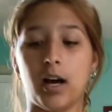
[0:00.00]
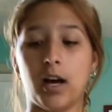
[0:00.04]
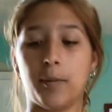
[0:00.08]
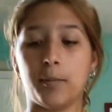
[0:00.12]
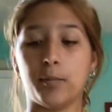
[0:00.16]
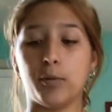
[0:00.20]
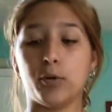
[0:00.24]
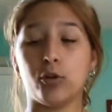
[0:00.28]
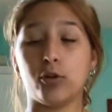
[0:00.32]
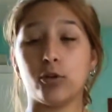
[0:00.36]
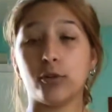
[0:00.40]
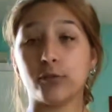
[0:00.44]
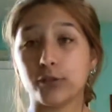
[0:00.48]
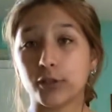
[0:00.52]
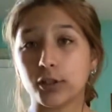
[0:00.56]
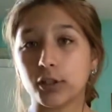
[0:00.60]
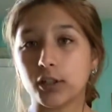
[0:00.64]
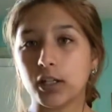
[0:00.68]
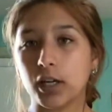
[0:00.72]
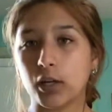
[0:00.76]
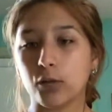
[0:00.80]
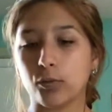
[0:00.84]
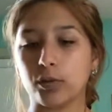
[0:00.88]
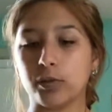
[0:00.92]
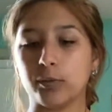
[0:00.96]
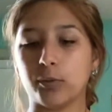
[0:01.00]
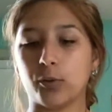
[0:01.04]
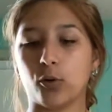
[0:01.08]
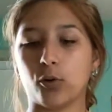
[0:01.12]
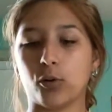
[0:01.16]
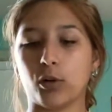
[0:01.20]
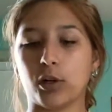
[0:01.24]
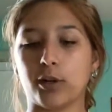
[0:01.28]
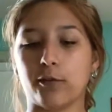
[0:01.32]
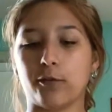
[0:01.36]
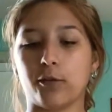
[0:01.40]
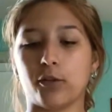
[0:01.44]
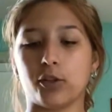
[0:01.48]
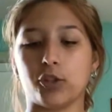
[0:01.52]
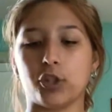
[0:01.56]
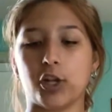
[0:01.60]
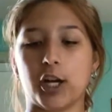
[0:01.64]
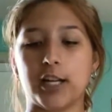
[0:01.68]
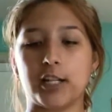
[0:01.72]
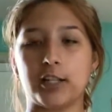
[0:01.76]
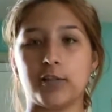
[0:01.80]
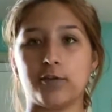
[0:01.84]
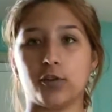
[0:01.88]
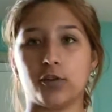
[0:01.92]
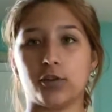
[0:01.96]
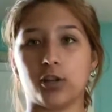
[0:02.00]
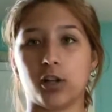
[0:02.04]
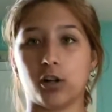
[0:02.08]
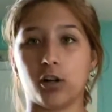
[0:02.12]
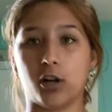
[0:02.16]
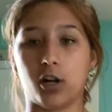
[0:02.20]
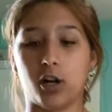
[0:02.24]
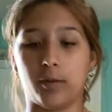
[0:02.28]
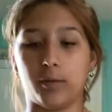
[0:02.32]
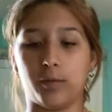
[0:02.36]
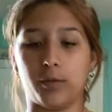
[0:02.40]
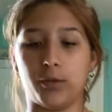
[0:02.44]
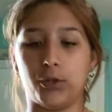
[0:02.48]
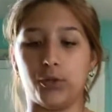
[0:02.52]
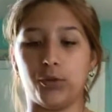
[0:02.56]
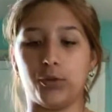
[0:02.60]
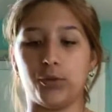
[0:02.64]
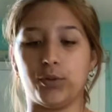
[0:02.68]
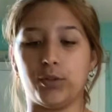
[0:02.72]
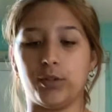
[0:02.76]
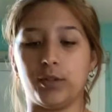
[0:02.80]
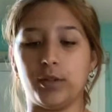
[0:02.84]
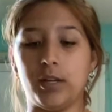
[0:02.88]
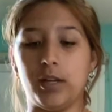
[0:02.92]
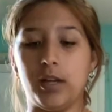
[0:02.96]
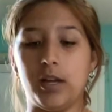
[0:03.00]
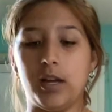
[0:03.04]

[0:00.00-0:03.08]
Pulver, a reporter for Jacksonville.com News.